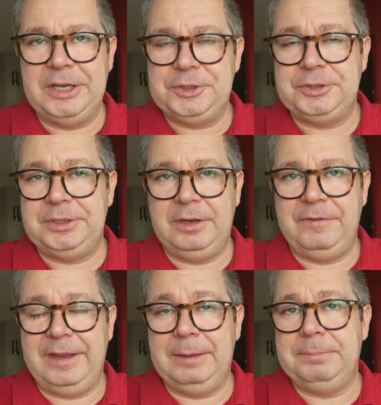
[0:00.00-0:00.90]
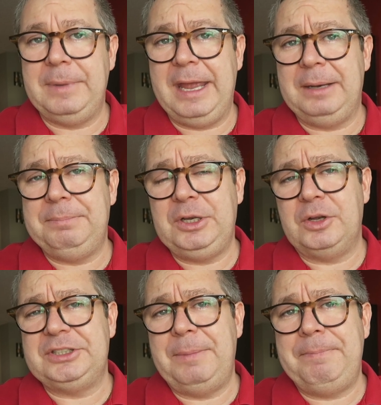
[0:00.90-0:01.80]
interesting thing. And
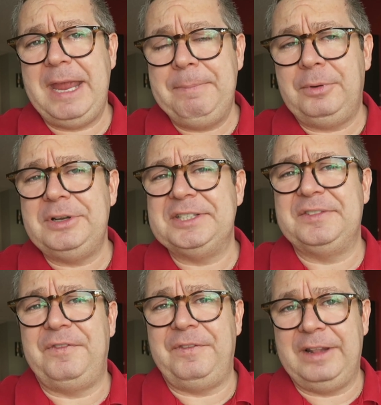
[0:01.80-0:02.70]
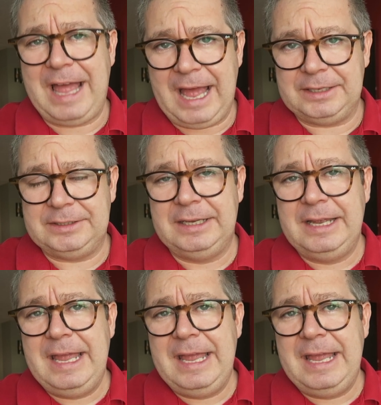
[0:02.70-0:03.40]
because the paper is flat